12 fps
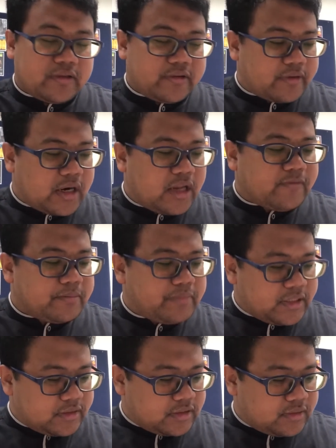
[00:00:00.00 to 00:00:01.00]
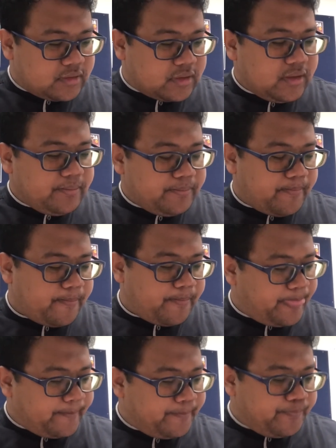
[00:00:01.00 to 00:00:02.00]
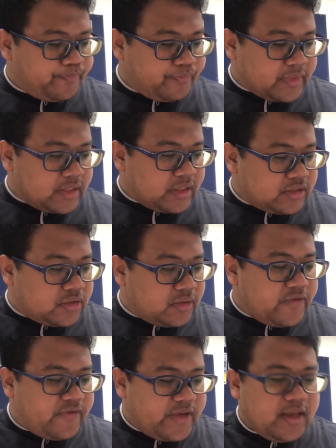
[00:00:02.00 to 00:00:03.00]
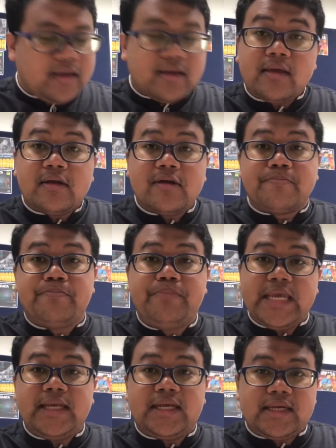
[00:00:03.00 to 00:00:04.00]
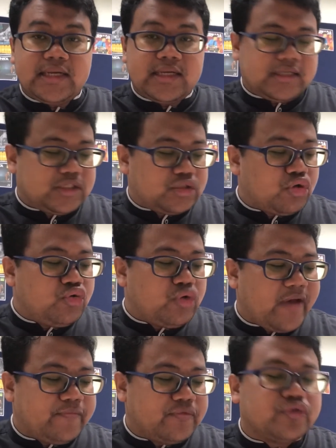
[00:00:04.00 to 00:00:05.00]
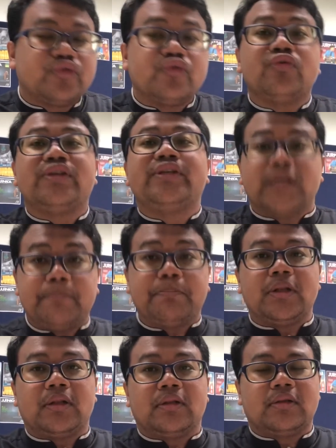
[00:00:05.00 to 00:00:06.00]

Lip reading: alphabet. Okay, so if here big, so you have to double